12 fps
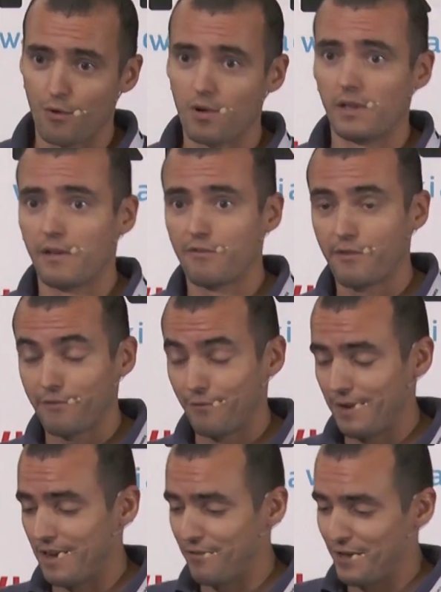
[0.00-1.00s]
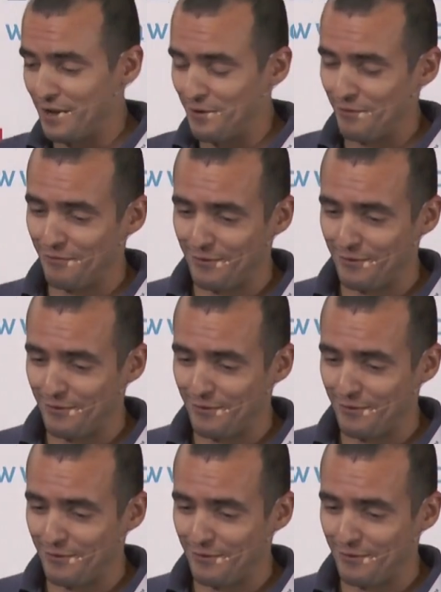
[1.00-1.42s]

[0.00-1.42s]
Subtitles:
Google, and I thank you